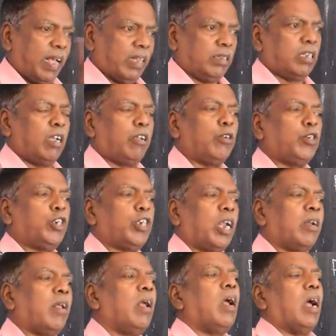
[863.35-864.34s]

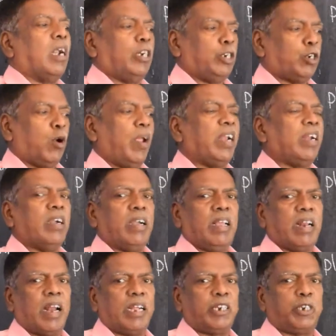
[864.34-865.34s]
execution and showing
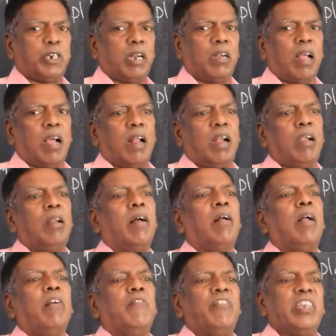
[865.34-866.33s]
direction and
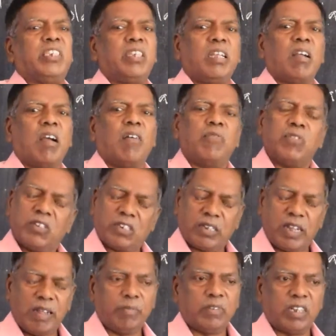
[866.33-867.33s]
fixing of
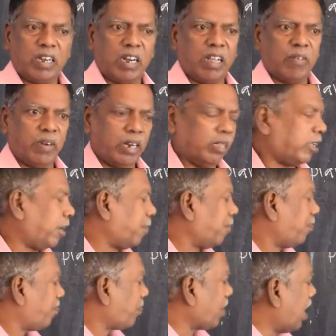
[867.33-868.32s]
schemes and everything.